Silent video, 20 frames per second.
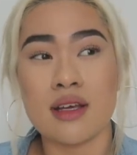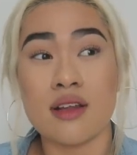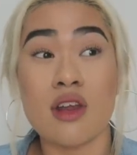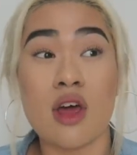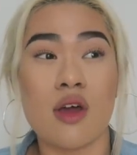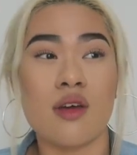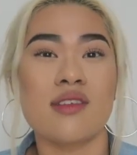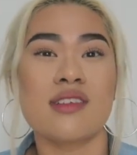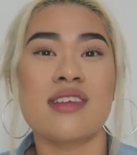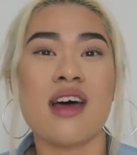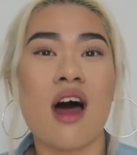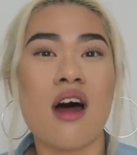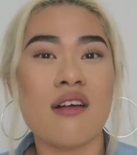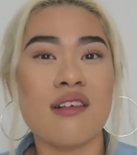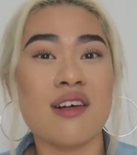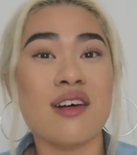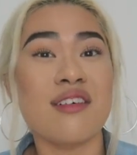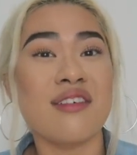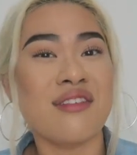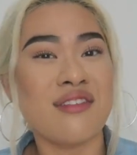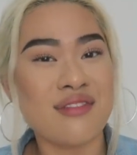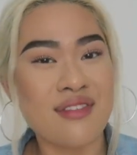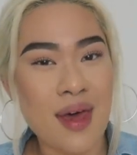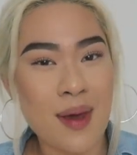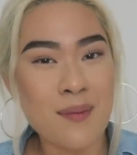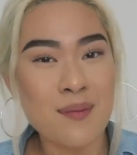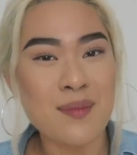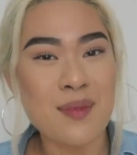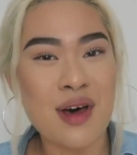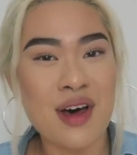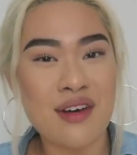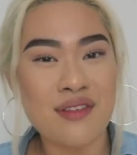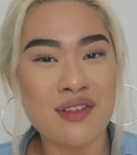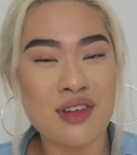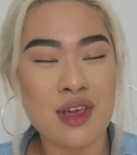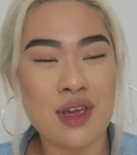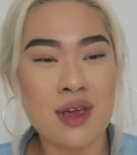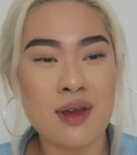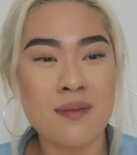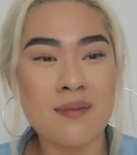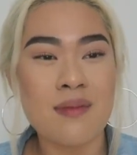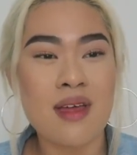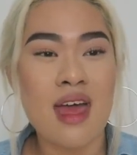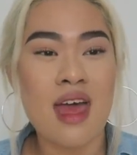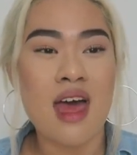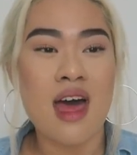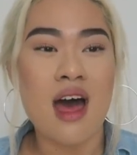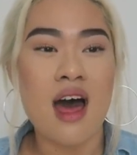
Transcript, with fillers: no, Zara Femme perfume.